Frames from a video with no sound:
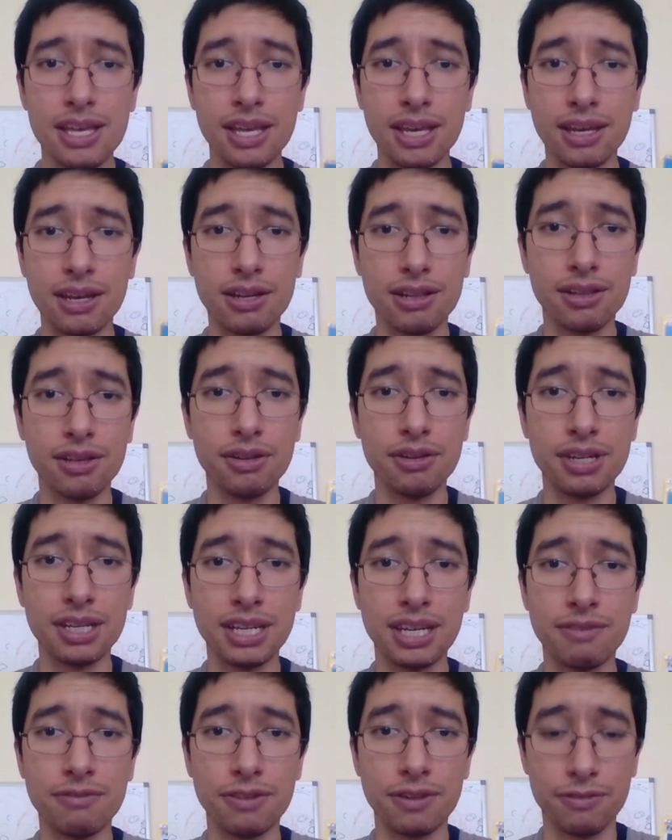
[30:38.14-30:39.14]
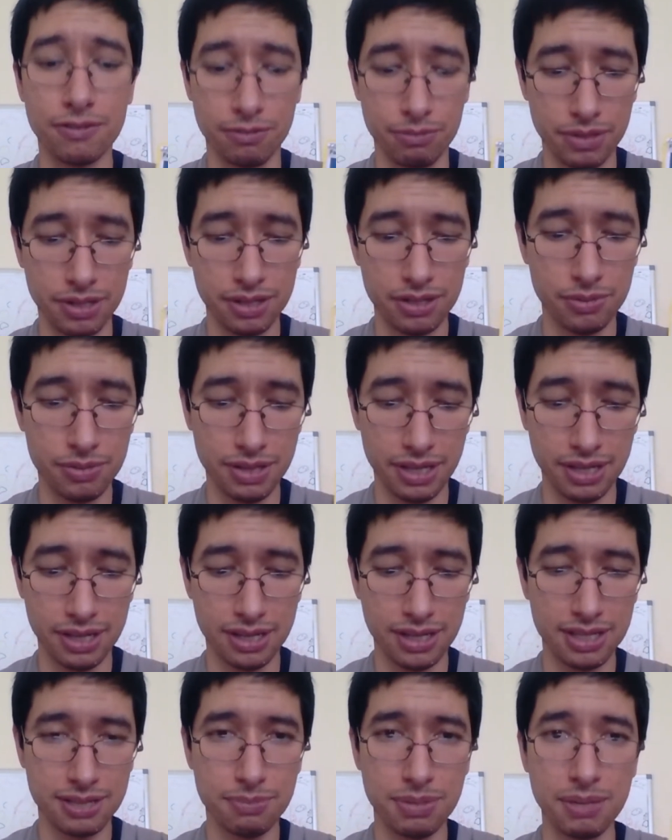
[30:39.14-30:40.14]
including, if you're familiar with
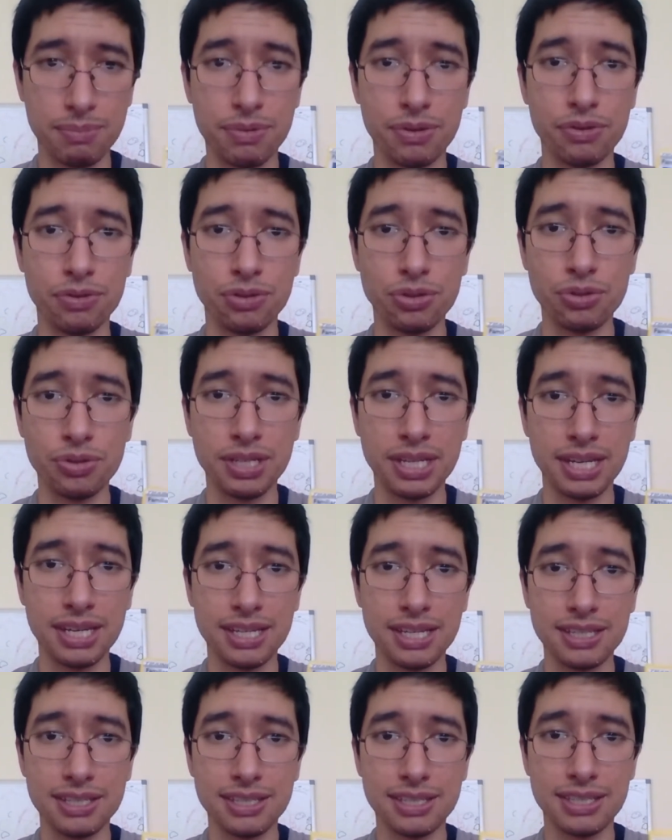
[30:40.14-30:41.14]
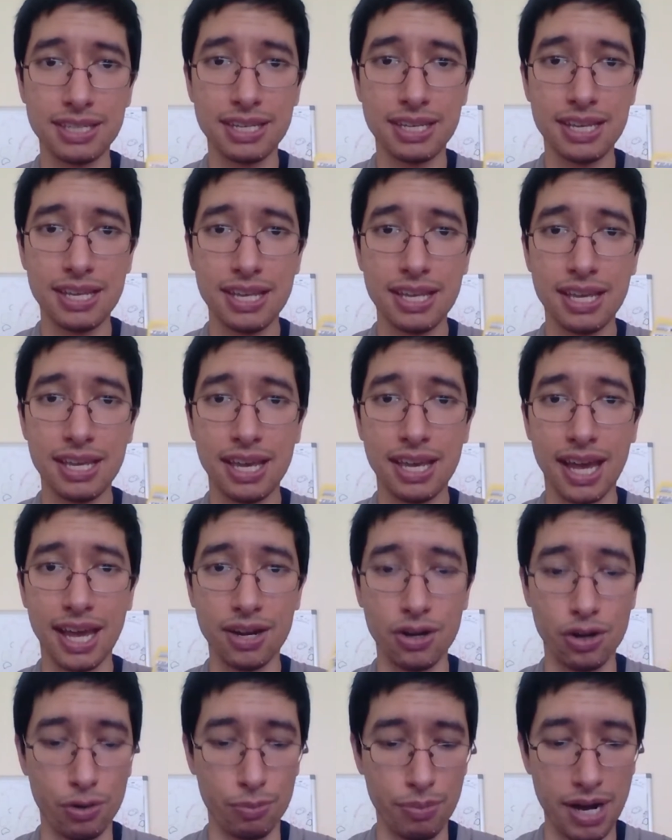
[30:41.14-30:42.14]
any of these people, Nunez
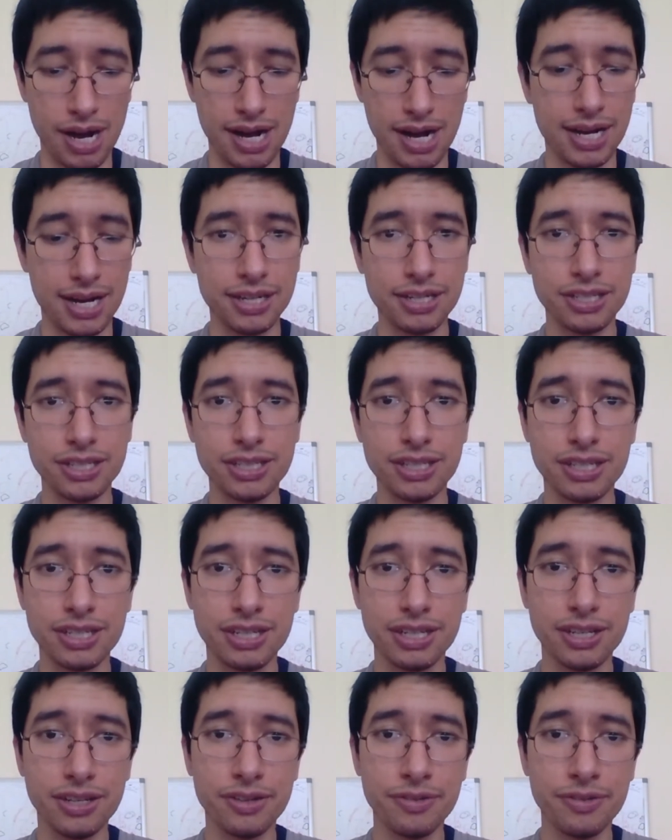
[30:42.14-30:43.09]
and Omash